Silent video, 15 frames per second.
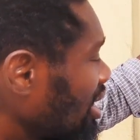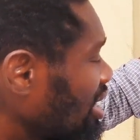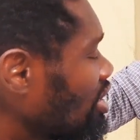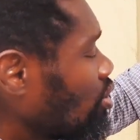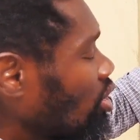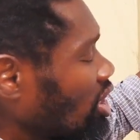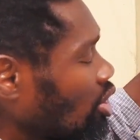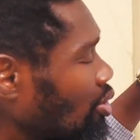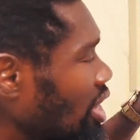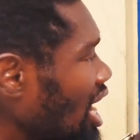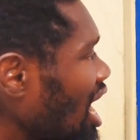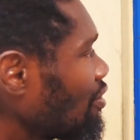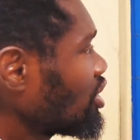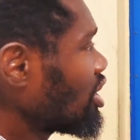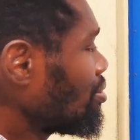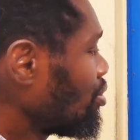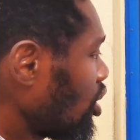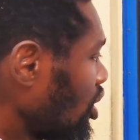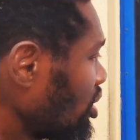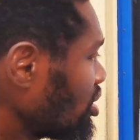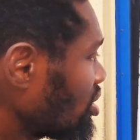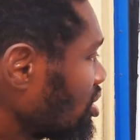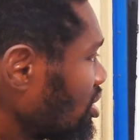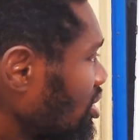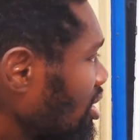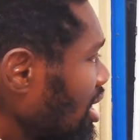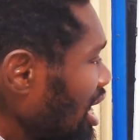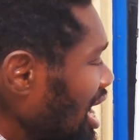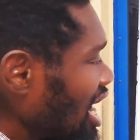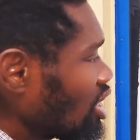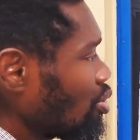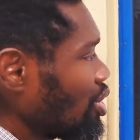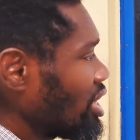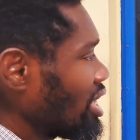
inequality we have on the board. How do